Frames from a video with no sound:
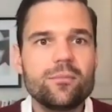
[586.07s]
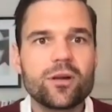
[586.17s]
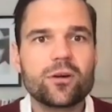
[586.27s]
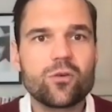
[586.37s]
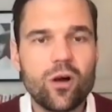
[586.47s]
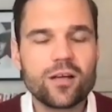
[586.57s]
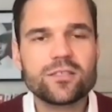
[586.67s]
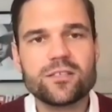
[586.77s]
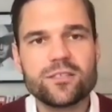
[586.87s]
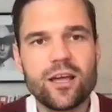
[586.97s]
but across
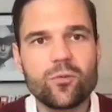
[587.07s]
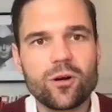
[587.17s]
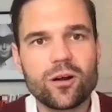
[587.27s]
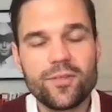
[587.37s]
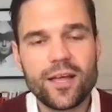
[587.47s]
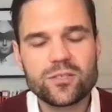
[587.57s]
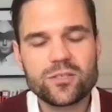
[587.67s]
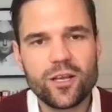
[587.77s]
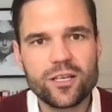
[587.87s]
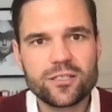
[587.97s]
this network. And that's
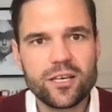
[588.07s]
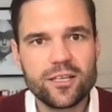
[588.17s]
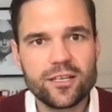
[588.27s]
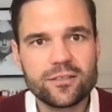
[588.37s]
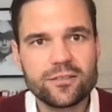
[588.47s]
quite exciting.